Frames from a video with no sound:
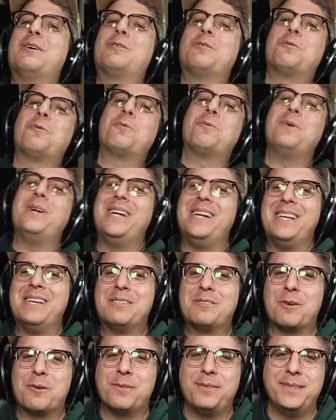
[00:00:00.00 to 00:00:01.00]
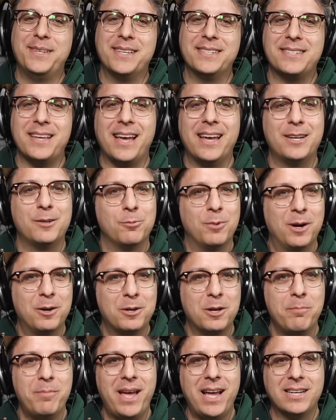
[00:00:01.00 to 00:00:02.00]
Greetings, Earthlings, and
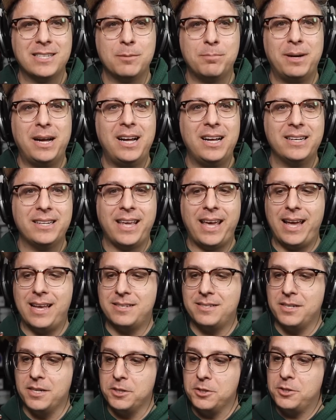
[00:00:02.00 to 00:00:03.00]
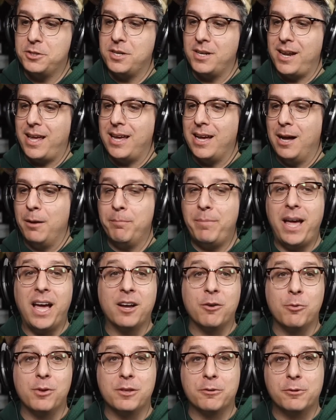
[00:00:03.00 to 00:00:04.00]
welcome back to Podcastage. Today I'm
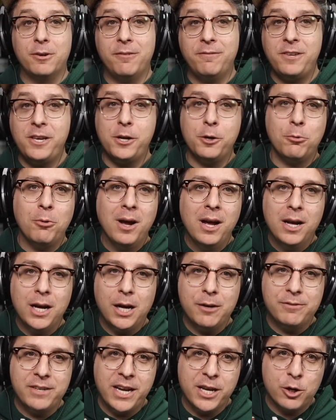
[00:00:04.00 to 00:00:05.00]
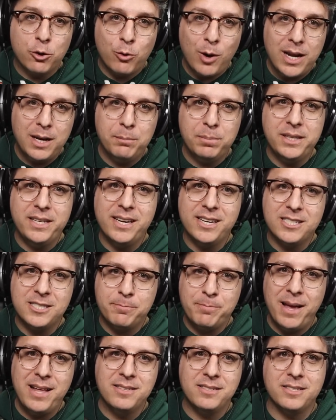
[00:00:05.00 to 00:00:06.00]
back with a review of an incredibly
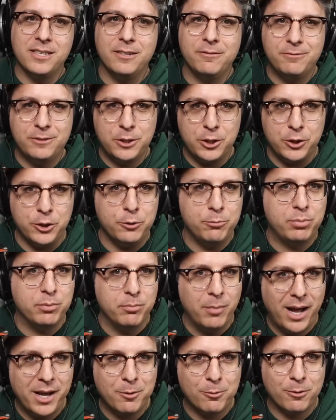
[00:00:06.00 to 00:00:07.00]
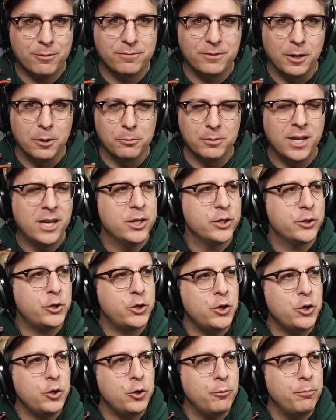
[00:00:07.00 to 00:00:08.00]
expensive tube microphone.
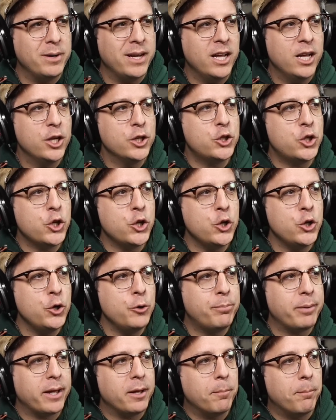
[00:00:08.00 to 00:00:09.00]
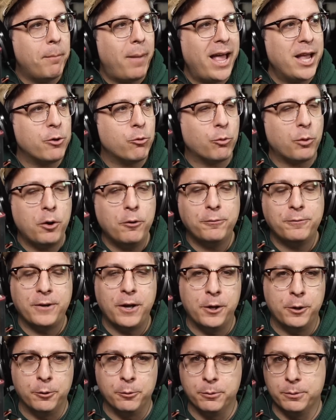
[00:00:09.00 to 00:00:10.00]
Tube, tube
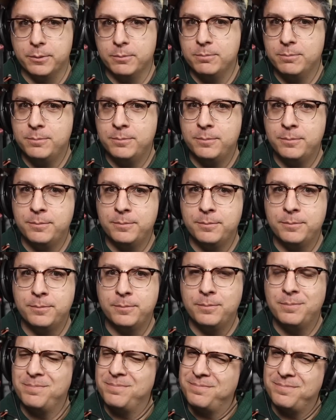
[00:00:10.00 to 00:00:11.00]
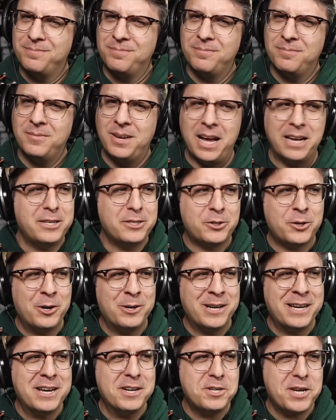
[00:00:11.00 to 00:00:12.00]
microphone. I just
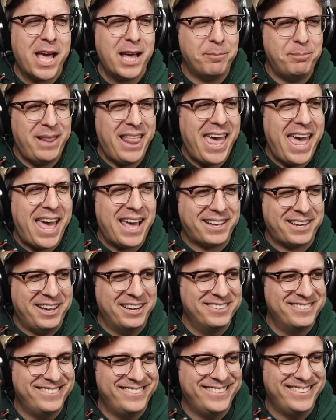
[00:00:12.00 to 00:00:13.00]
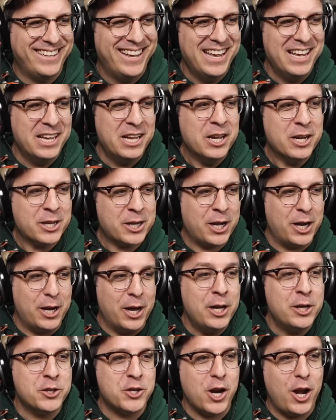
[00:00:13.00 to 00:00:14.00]
turned into Jack Black.
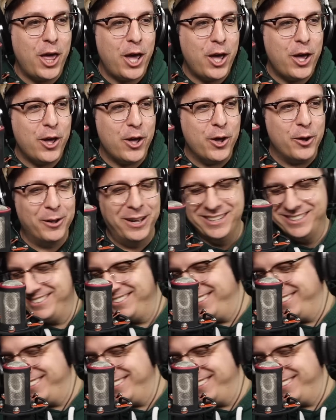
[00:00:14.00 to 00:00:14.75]
Chillo.